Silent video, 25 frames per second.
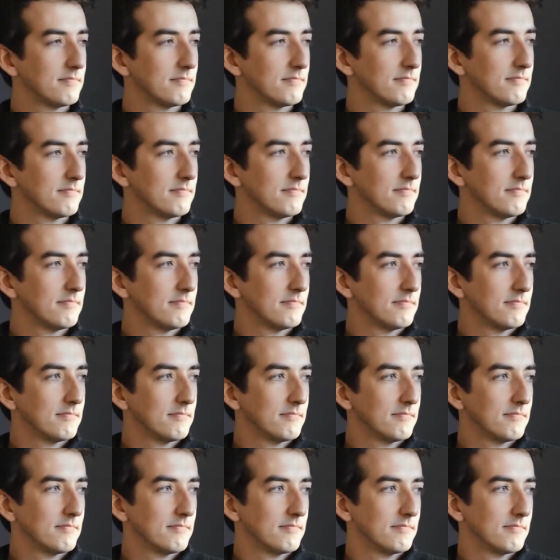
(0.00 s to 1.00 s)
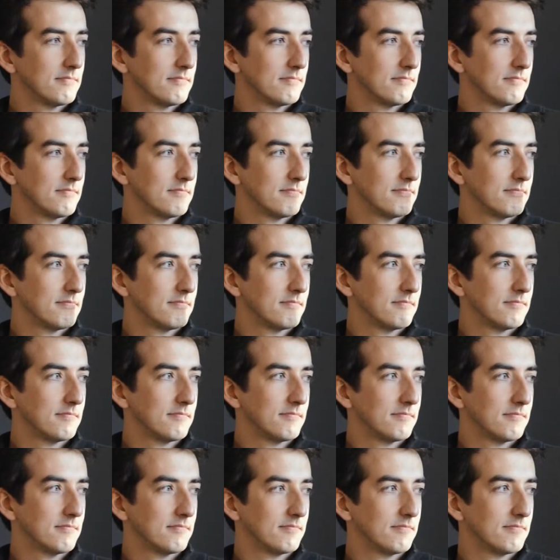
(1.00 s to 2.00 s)

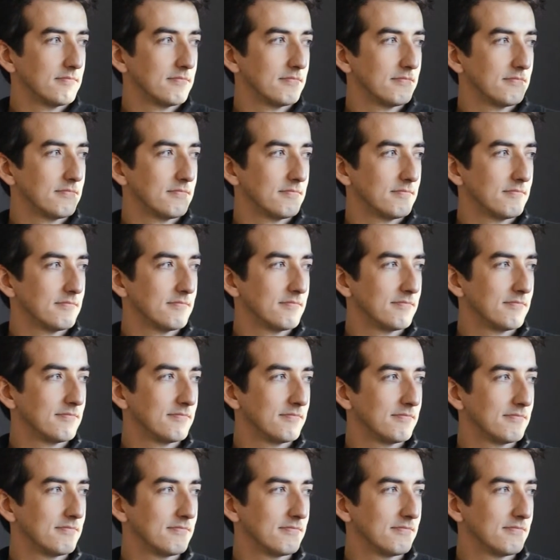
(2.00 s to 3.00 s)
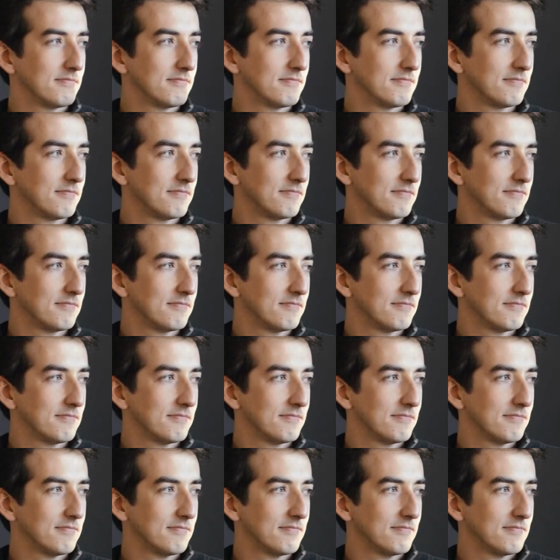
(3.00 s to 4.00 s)

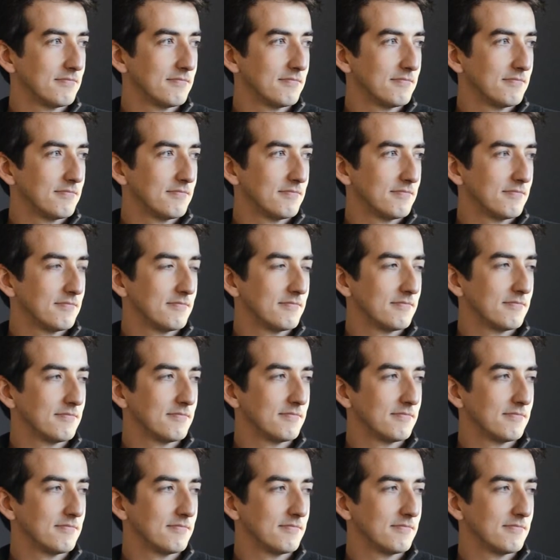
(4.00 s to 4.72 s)
The person shown says nothing.